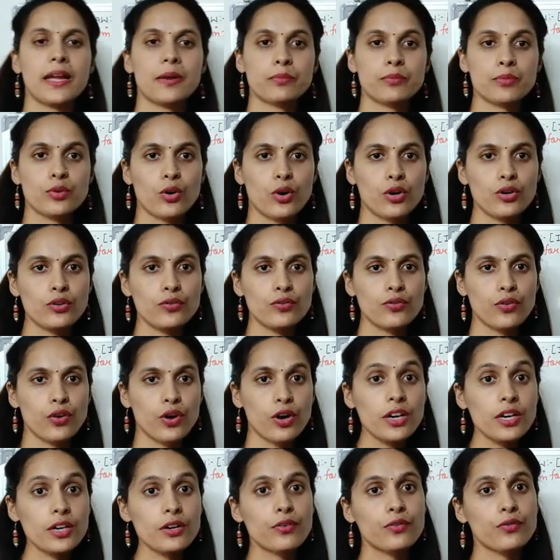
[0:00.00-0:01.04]
m naught
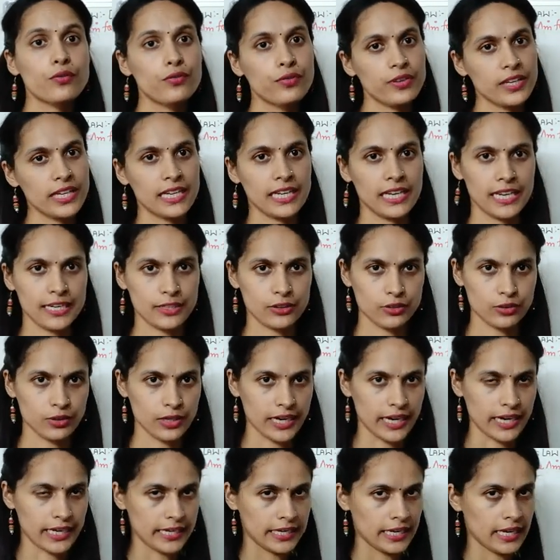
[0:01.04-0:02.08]
for weak
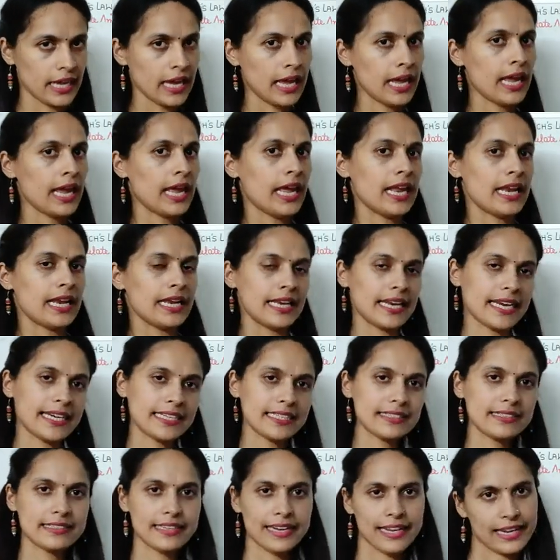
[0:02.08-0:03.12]
electrolyte.
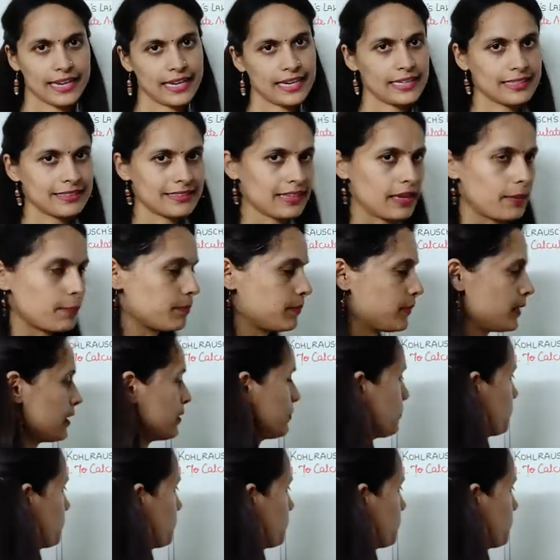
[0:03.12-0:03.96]
Let us take an example.